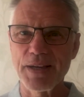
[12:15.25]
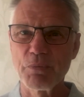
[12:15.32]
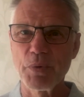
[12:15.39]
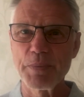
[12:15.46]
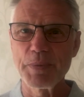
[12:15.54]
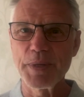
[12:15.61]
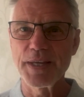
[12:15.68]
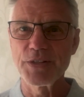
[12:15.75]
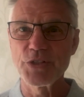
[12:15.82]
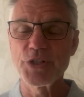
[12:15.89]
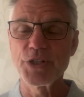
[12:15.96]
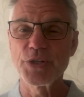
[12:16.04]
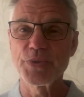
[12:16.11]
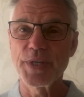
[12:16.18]
and we'll be
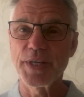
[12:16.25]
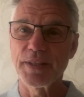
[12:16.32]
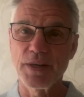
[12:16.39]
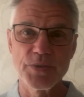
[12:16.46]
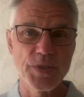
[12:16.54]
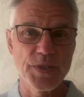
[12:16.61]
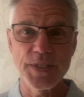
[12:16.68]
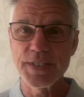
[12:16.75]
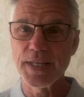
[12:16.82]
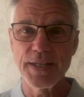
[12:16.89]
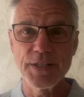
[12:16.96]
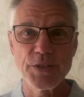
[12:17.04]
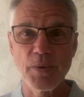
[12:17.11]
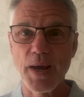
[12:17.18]
introducing those, as I
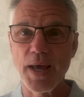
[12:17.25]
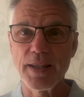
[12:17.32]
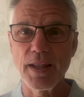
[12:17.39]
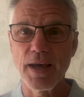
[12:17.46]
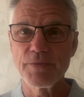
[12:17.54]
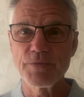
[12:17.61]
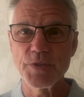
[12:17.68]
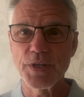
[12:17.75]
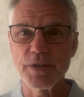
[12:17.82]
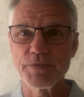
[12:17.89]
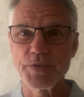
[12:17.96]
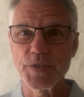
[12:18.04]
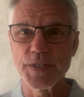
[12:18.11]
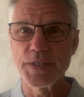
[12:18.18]
say, to our live
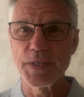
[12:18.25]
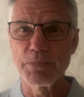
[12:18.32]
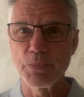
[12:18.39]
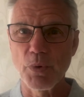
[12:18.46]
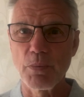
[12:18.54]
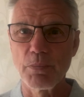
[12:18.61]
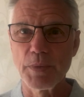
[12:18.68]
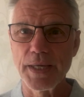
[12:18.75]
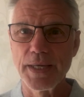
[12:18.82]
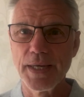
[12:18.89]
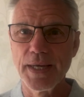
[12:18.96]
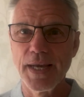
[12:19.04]
services in Bromley,